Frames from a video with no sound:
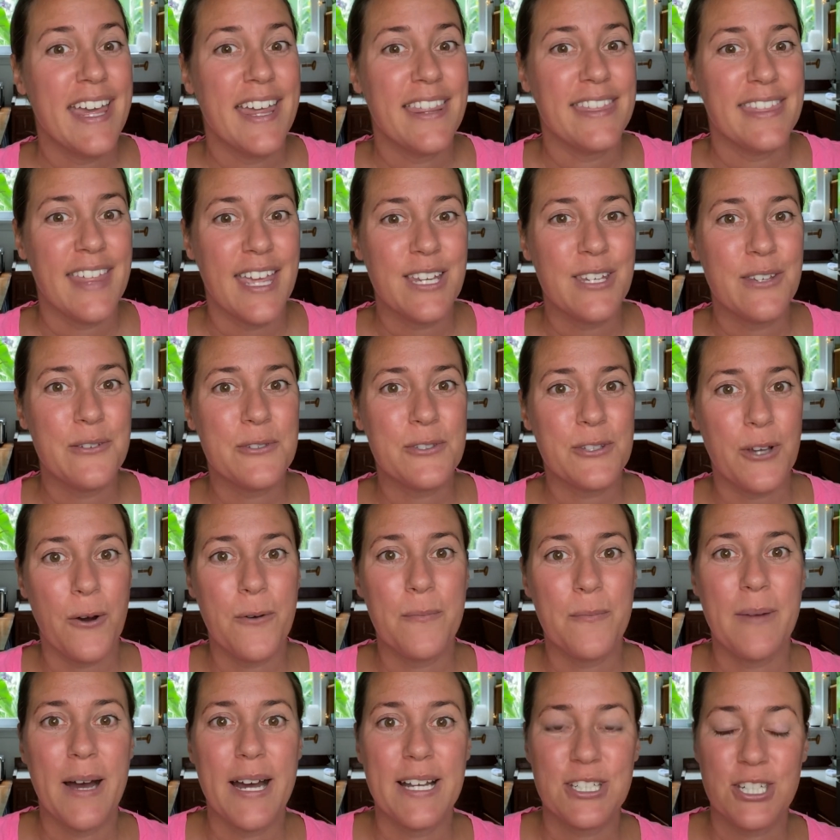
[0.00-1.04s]
Thank you so
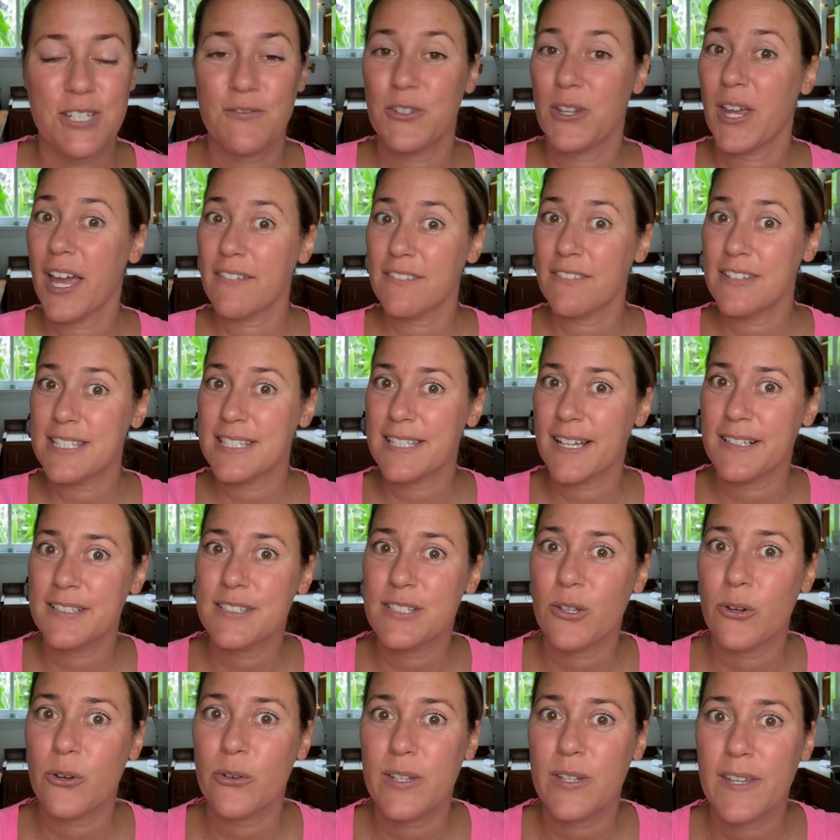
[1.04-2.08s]
much. If you haven't done
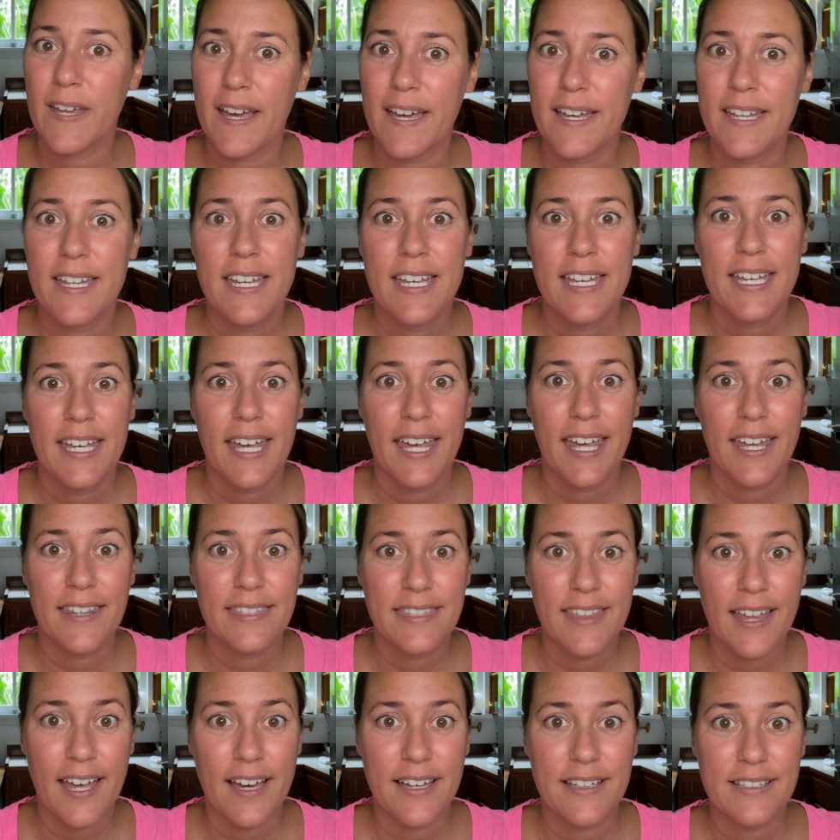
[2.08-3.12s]
so yet, hit
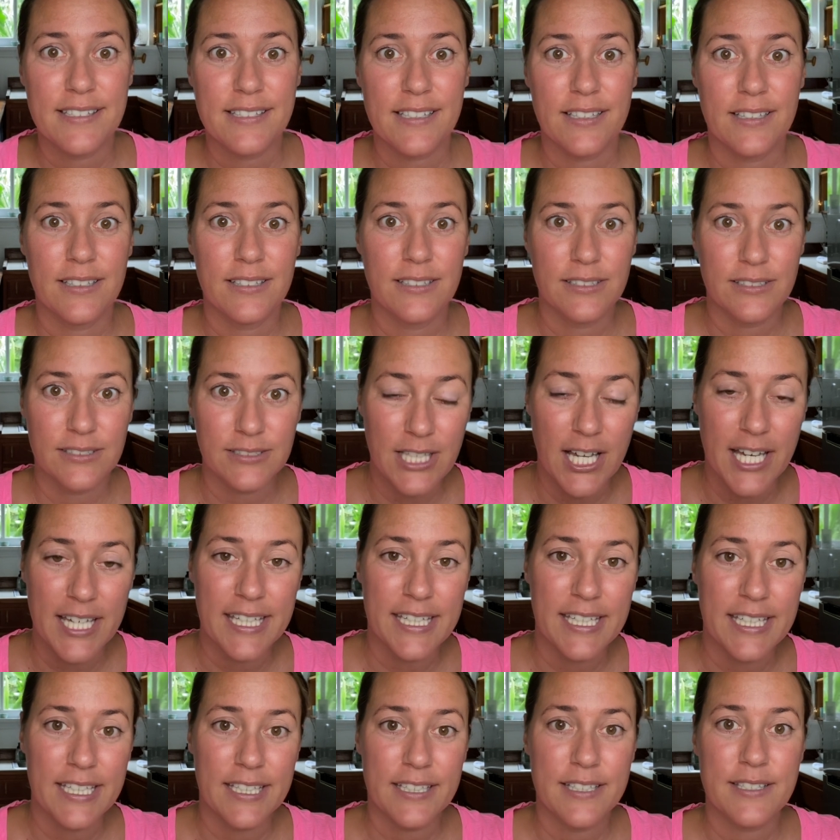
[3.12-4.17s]
that
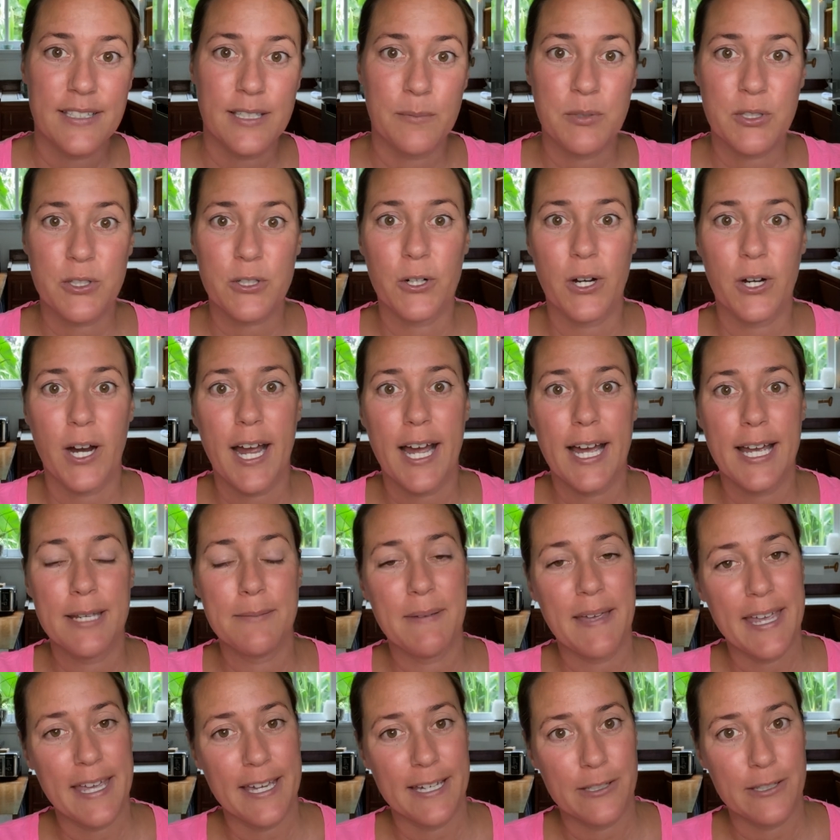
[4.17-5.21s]
like, subscribe,
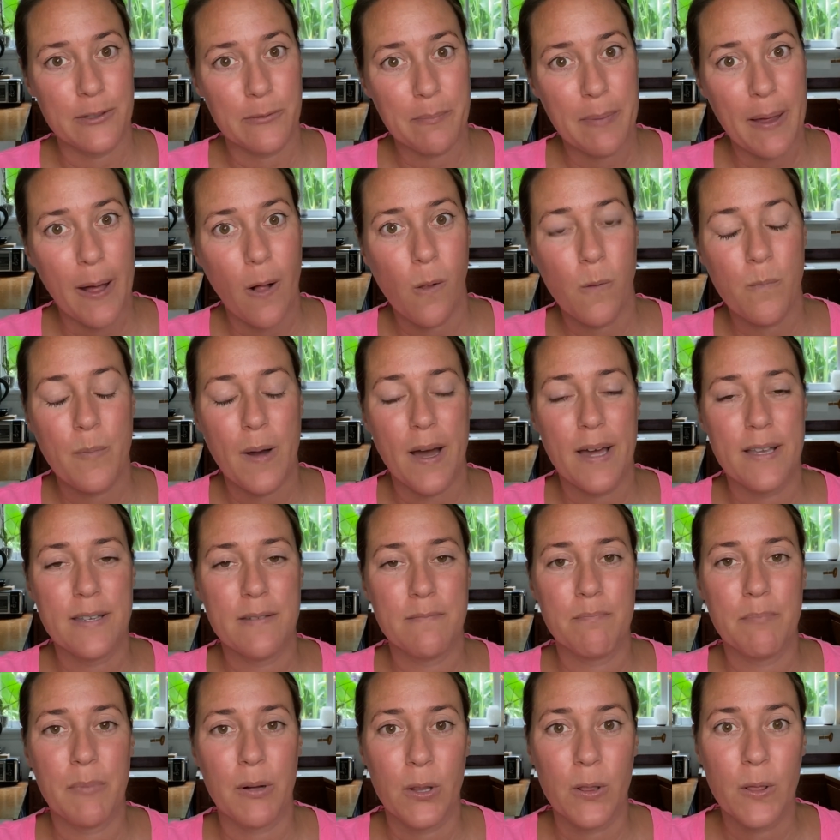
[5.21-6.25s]
and bell button
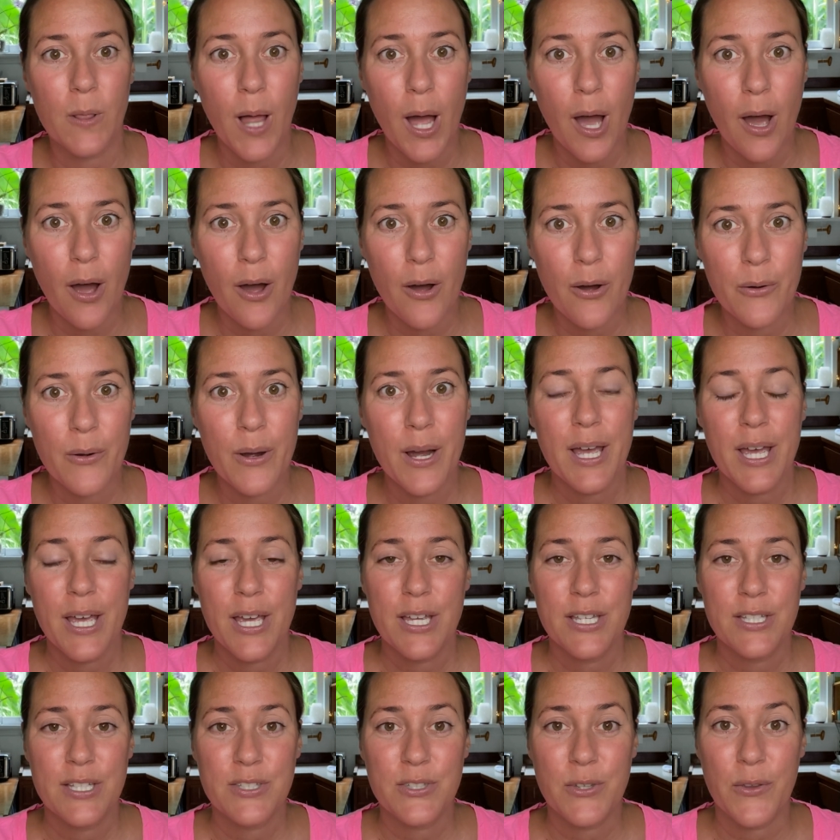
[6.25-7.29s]
below
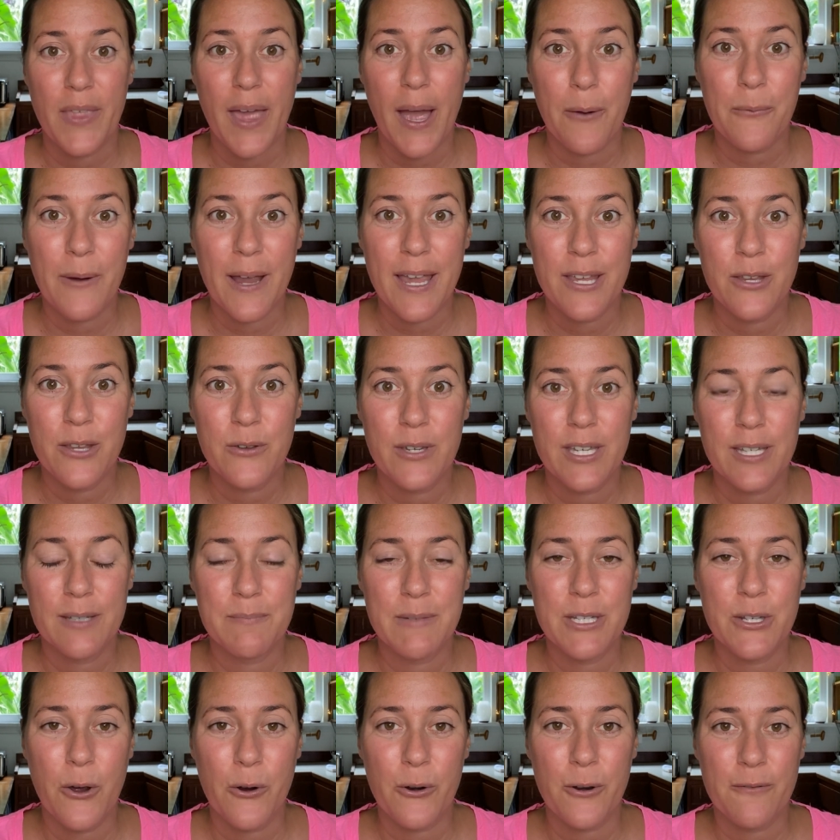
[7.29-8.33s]
so that way you can be
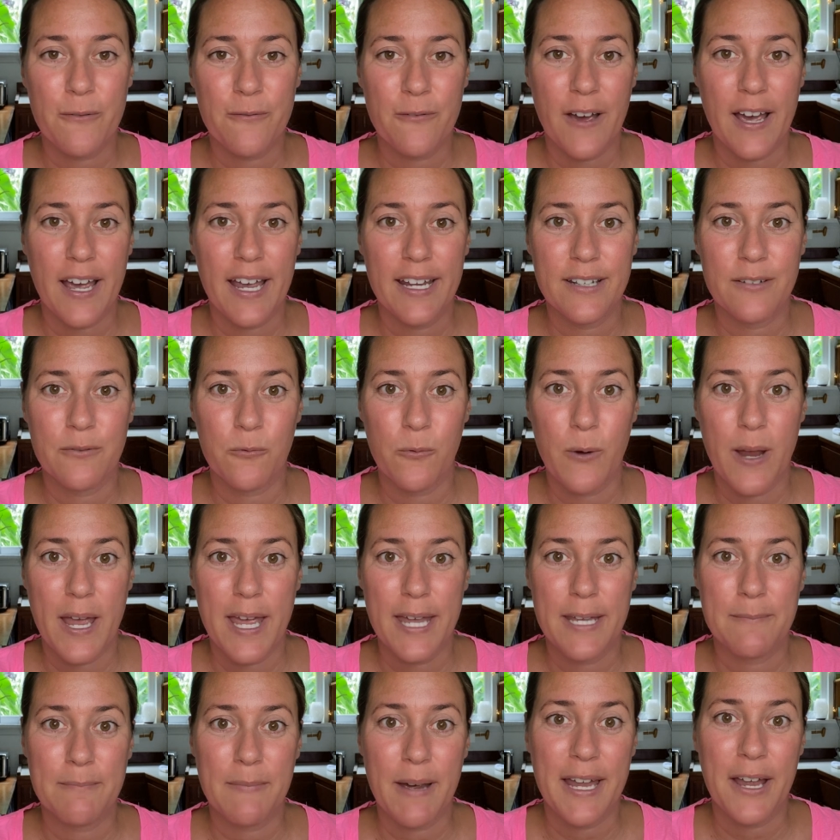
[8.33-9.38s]
notified
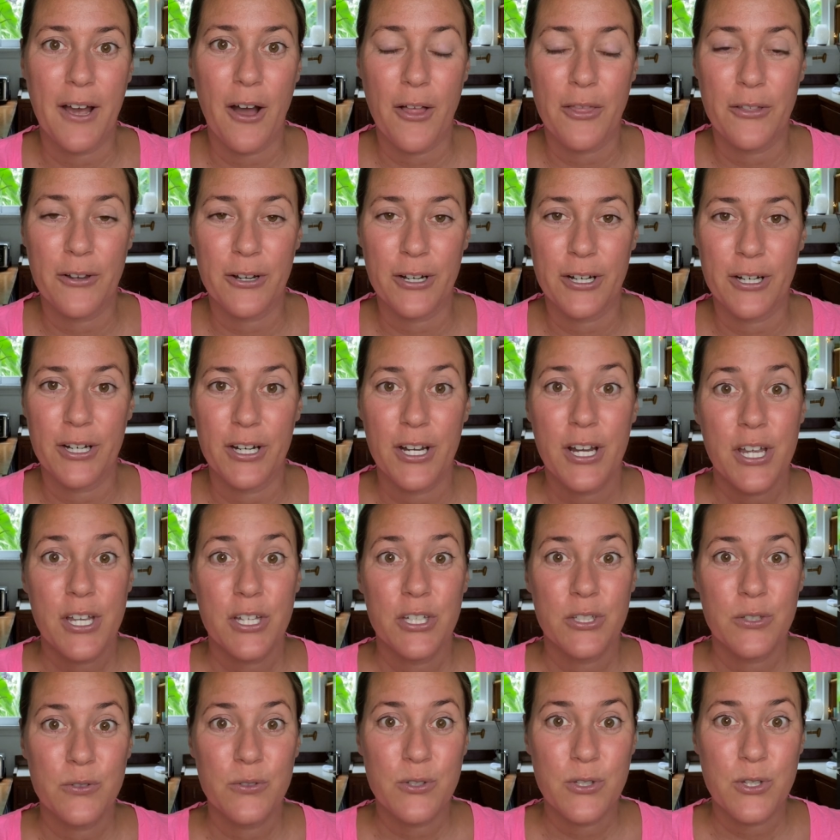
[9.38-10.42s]
when my other
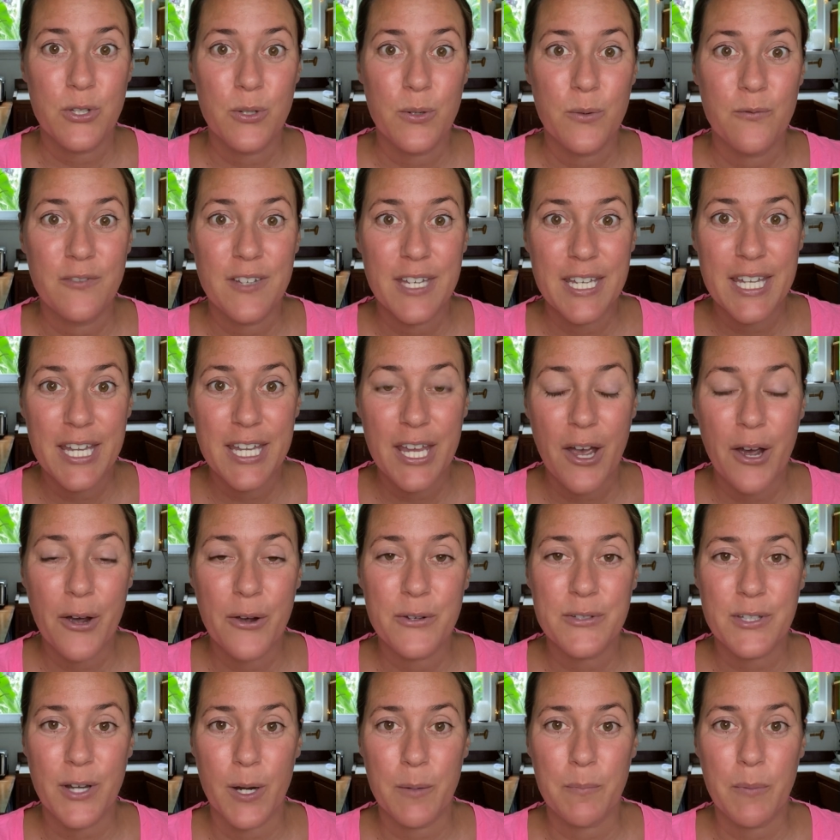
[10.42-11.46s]
YouTube
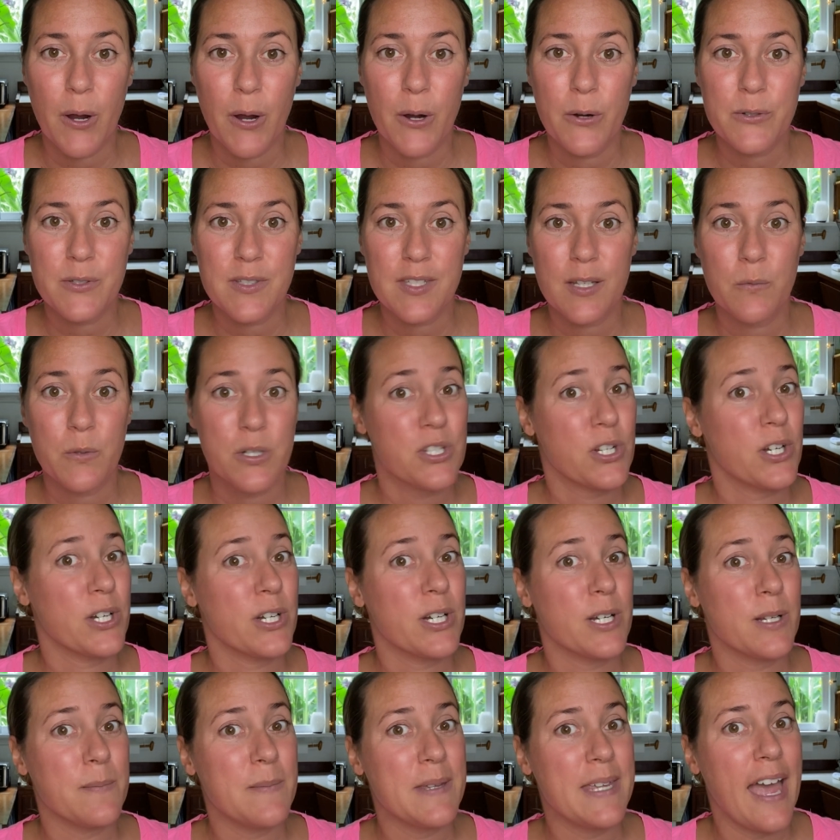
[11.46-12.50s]
videos are posted, which are
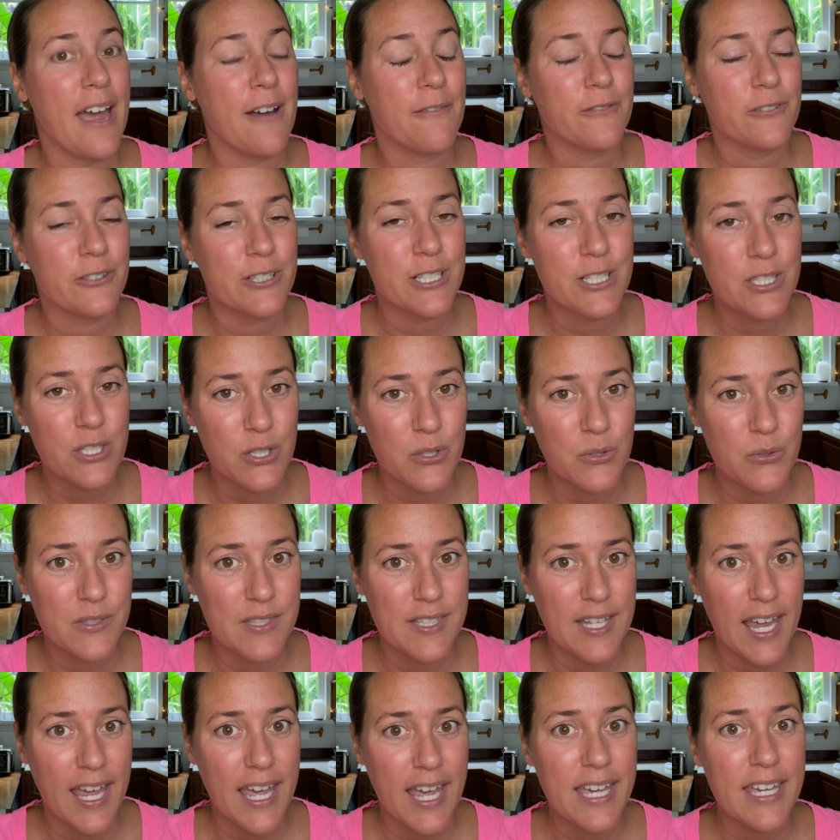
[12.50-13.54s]
going to be every
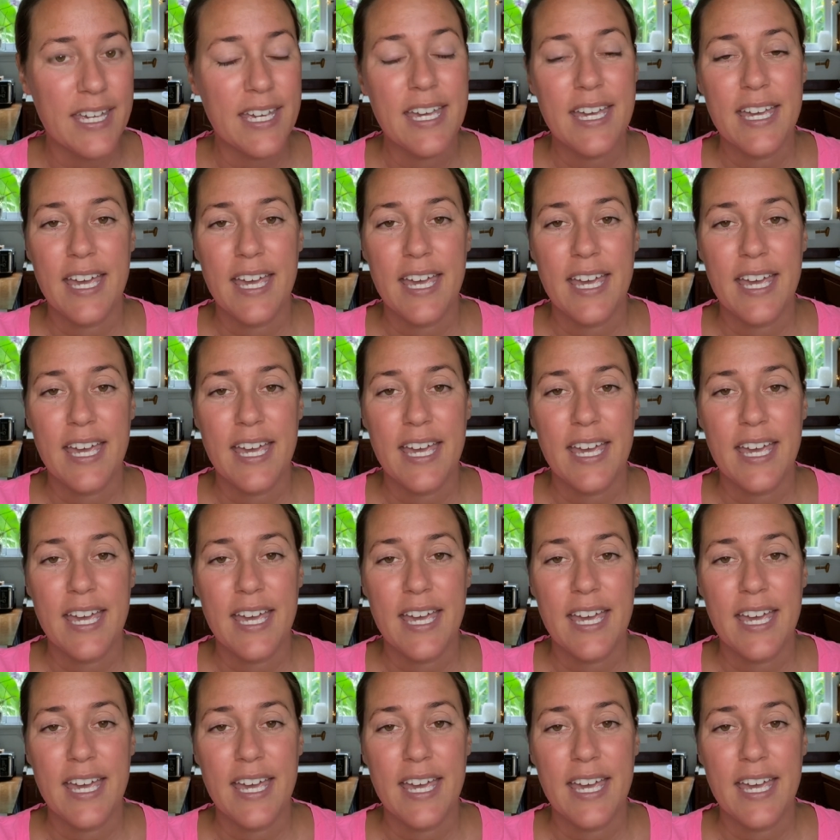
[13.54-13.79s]
Tuesday.